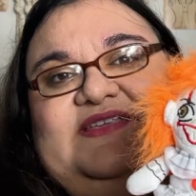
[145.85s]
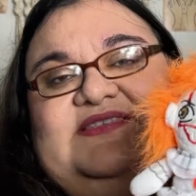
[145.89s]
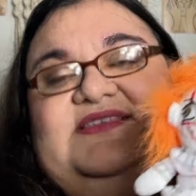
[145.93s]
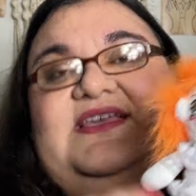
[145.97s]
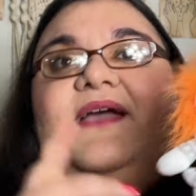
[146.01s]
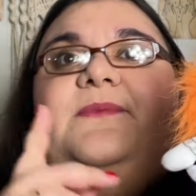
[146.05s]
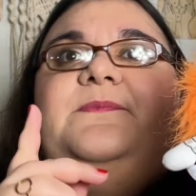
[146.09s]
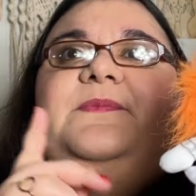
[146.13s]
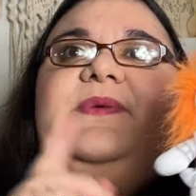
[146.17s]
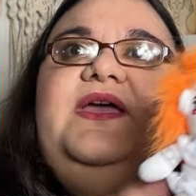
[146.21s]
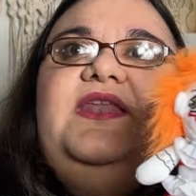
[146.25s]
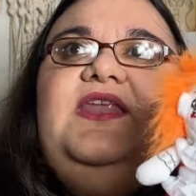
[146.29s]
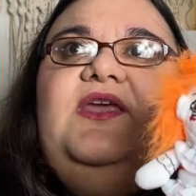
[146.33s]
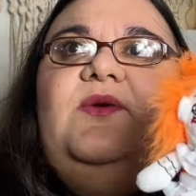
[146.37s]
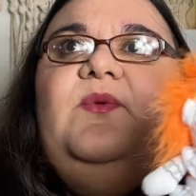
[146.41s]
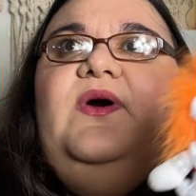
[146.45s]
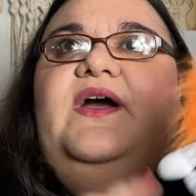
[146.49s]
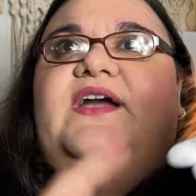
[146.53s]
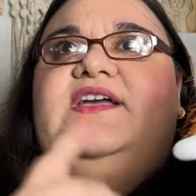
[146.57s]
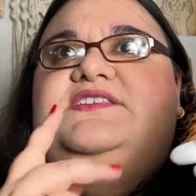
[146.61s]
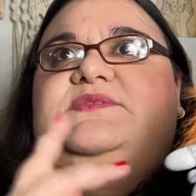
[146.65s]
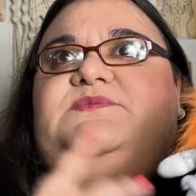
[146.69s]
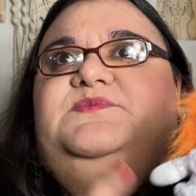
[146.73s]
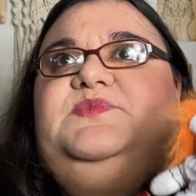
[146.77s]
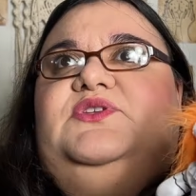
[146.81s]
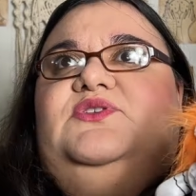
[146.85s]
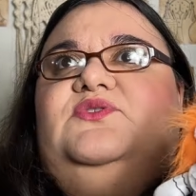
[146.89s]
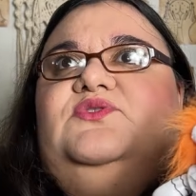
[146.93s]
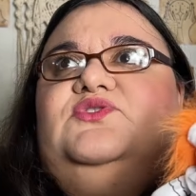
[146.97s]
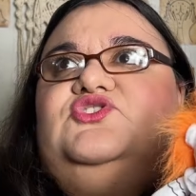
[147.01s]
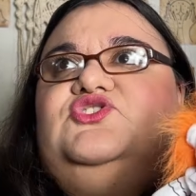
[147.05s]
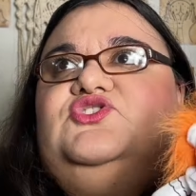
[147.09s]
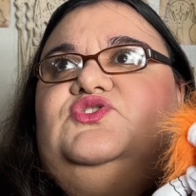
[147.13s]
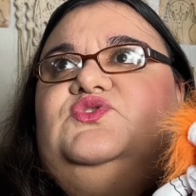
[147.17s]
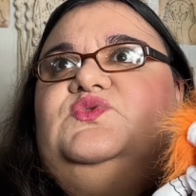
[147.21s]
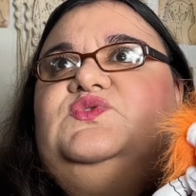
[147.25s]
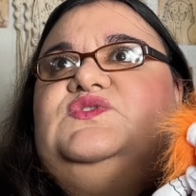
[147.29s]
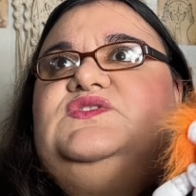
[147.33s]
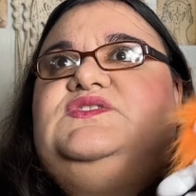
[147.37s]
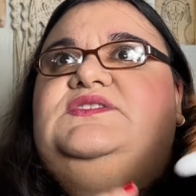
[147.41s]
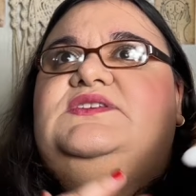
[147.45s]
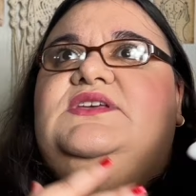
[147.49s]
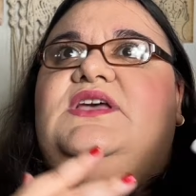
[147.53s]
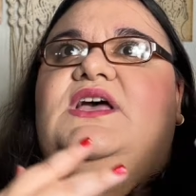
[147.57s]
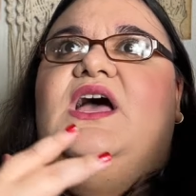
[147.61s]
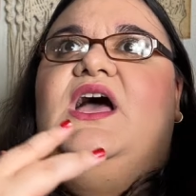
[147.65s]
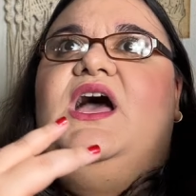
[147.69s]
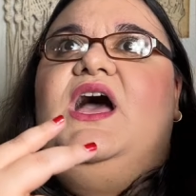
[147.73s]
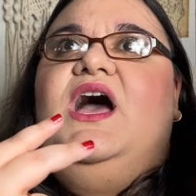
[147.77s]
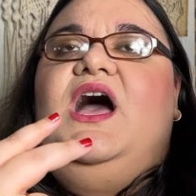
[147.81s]
They had Pennywise, Beetlejuice,
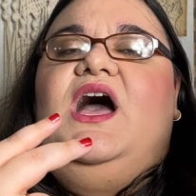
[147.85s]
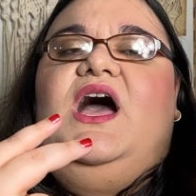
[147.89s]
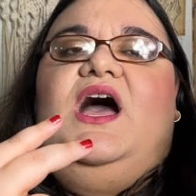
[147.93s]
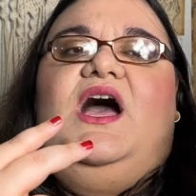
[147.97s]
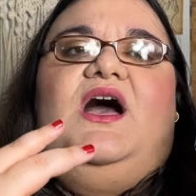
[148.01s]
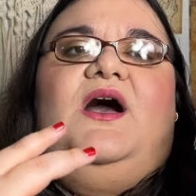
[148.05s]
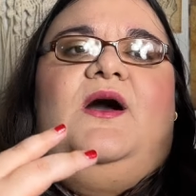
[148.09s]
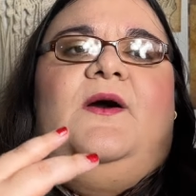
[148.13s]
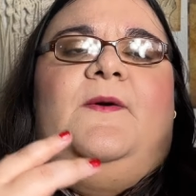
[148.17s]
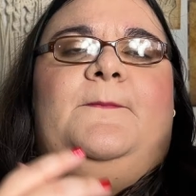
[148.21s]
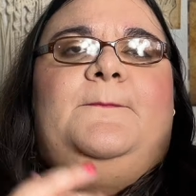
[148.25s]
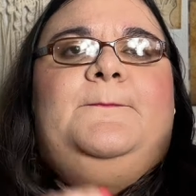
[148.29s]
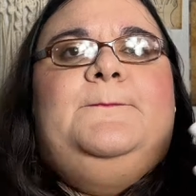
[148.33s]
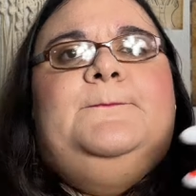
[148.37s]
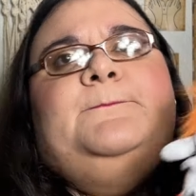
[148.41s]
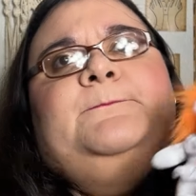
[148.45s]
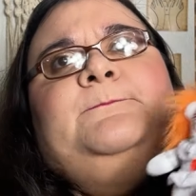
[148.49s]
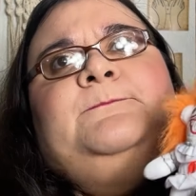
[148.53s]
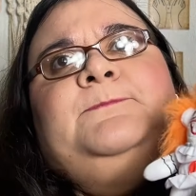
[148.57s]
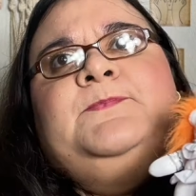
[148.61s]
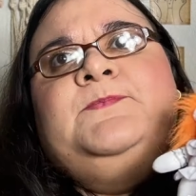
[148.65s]
um,